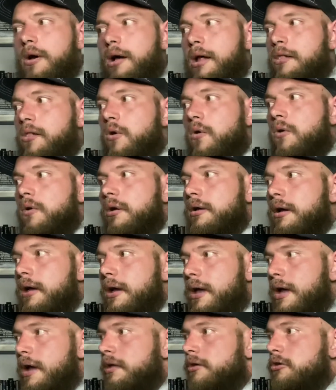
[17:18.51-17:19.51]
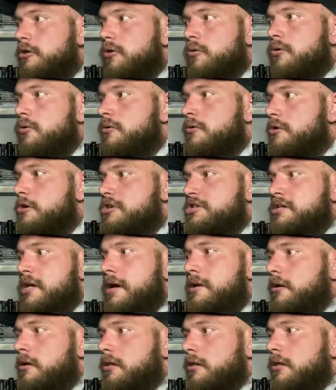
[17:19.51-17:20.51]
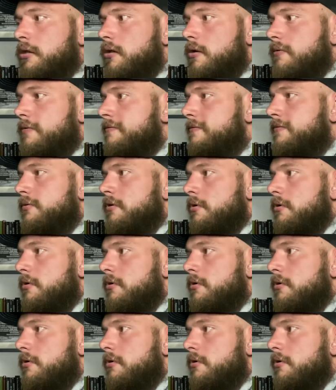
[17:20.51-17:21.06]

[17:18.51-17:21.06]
along and you do your cycle of